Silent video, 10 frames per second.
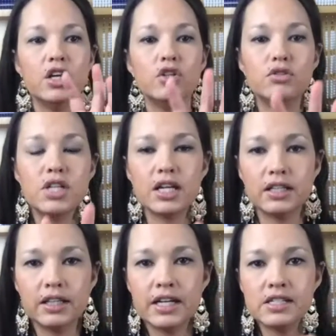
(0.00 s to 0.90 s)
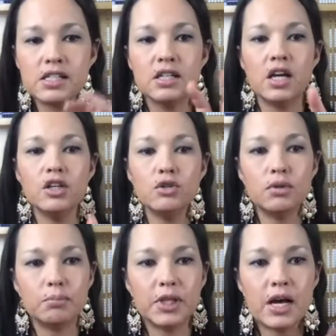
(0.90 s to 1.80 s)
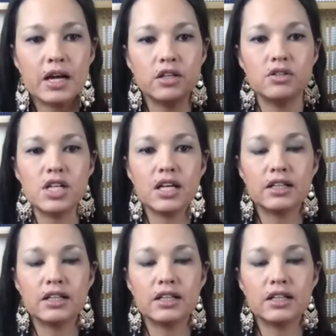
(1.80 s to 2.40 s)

You take a lesson and you apply. You take a